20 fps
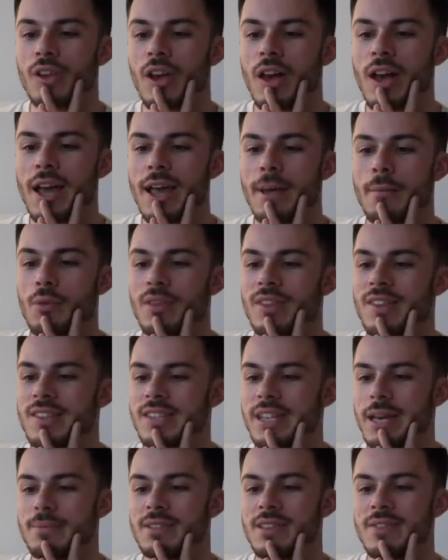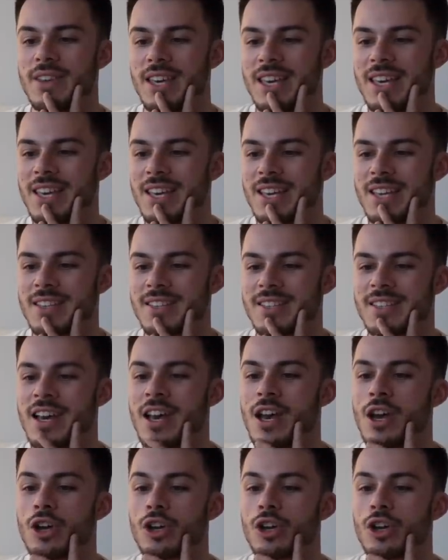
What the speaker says: time with deceptive ease,